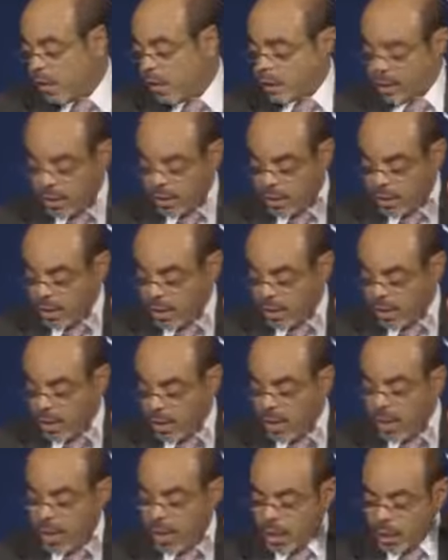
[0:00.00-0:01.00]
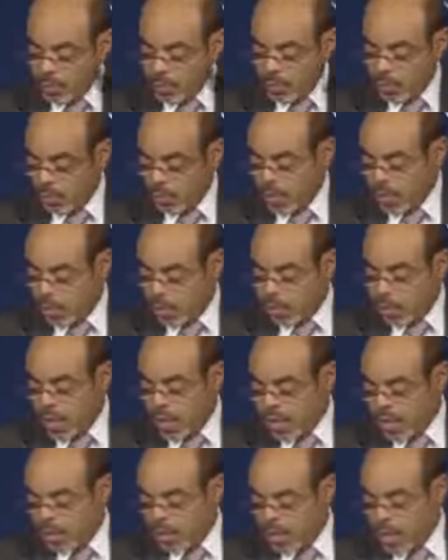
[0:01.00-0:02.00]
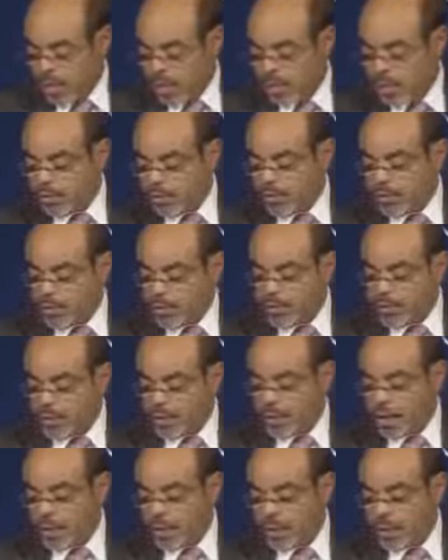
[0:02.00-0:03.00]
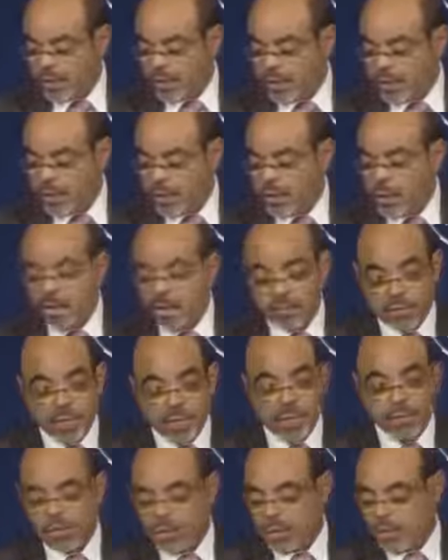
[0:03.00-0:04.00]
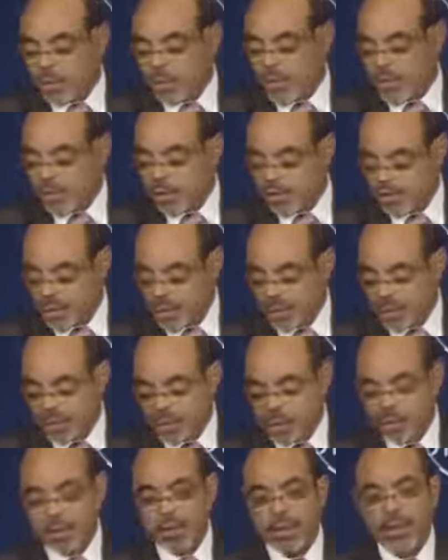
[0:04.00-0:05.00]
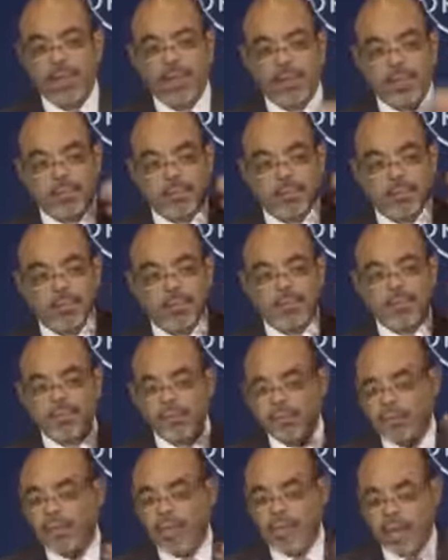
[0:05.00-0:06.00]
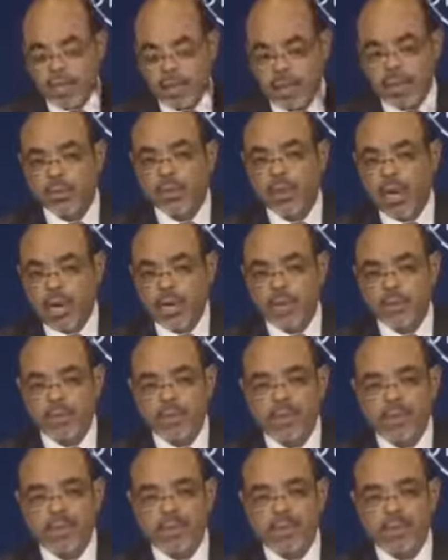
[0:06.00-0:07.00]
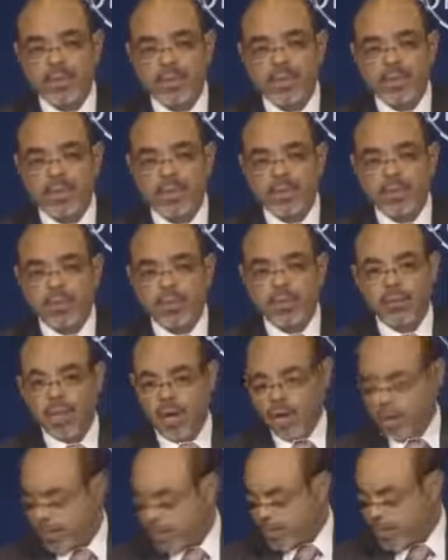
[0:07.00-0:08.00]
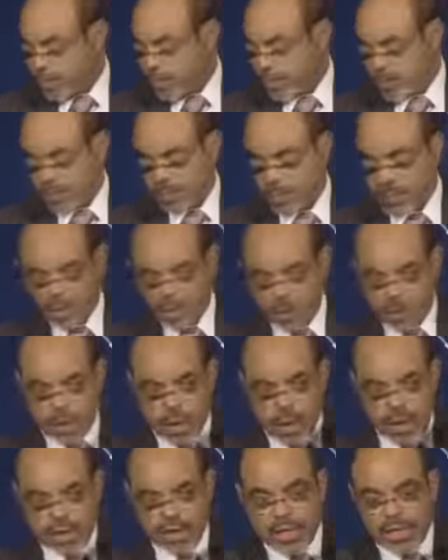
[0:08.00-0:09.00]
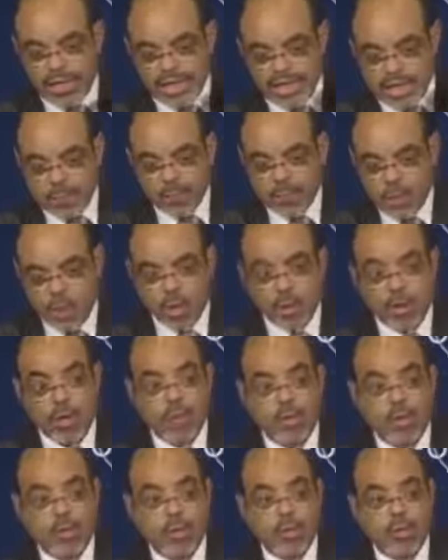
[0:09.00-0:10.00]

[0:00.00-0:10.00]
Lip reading: And my good friends, Chairman Don, have said that we are impatient. Yes, we are impatient. We are impatient because we are in a deep hole.